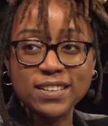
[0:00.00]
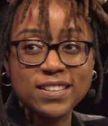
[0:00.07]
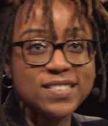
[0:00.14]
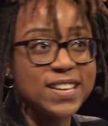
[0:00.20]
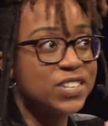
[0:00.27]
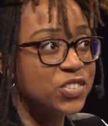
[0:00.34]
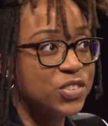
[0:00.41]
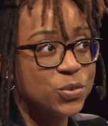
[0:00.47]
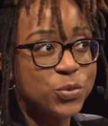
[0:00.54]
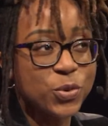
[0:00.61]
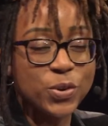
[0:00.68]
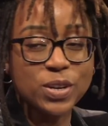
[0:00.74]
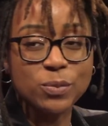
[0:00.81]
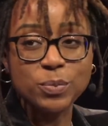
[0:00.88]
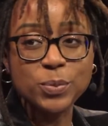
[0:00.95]
attention for
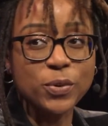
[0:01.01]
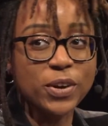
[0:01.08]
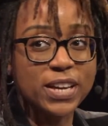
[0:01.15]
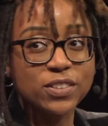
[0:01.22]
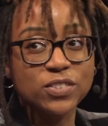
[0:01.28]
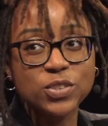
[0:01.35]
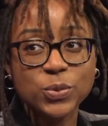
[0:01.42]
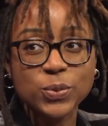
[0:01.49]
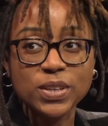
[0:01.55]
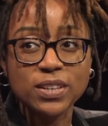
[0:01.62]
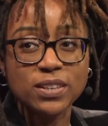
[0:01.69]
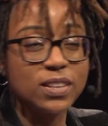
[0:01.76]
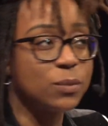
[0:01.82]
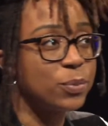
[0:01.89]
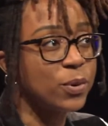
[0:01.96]
it and people are into it
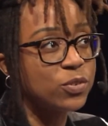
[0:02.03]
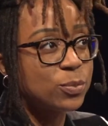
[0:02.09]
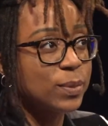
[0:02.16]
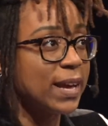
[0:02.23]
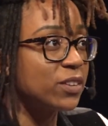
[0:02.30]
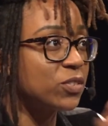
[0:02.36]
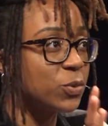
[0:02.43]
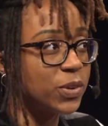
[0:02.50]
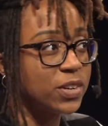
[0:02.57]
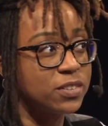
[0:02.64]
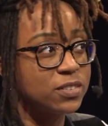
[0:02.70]
and they post black squares